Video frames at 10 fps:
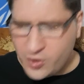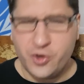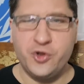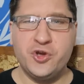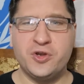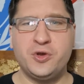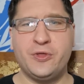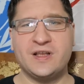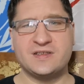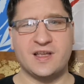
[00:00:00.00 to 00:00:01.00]
you know, you can
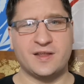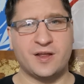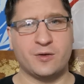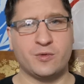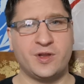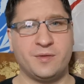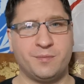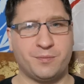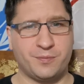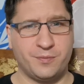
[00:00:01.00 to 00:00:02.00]
do things like that are
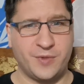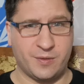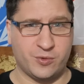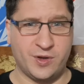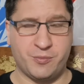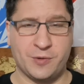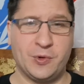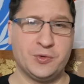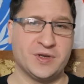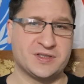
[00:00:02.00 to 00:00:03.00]
really that really
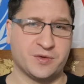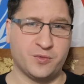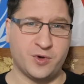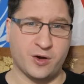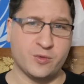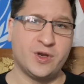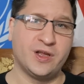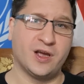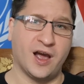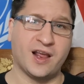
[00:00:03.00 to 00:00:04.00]
promote this and are
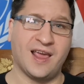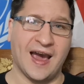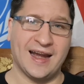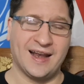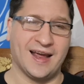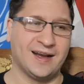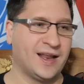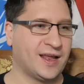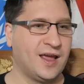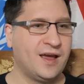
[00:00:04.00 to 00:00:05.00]
really a guideline.
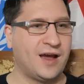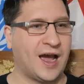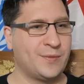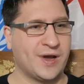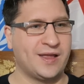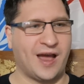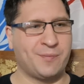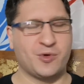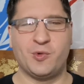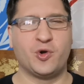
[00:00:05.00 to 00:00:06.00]
Like I, I,
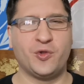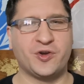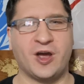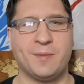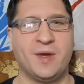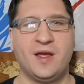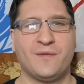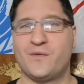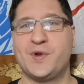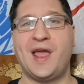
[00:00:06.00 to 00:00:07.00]
I promote all the time
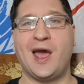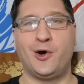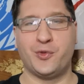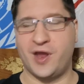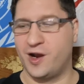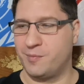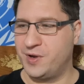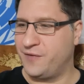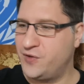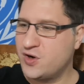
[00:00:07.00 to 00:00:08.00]
free healthcare,
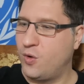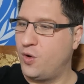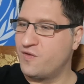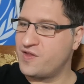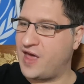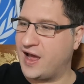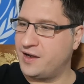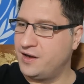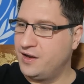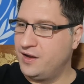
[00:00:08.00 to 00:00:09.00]
but if you go over
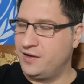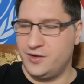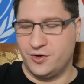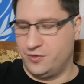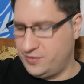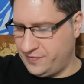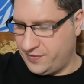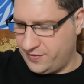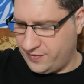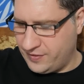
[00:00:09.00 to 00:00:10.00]
that you know,
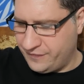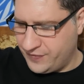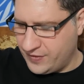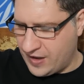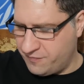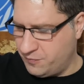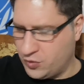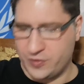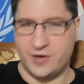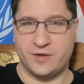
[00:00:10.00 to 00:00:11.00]
if you have
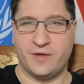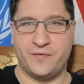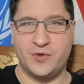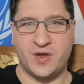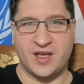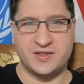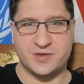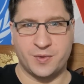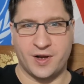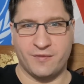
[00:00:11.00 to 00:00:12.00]
more than a few
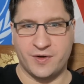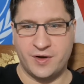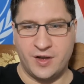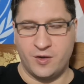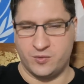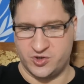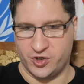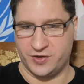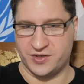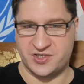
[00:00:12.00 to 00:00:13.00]
kids or whatever
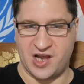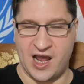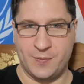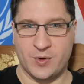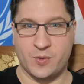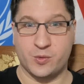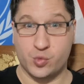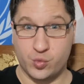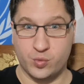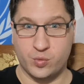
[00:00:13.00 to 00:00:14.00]
during this time where we're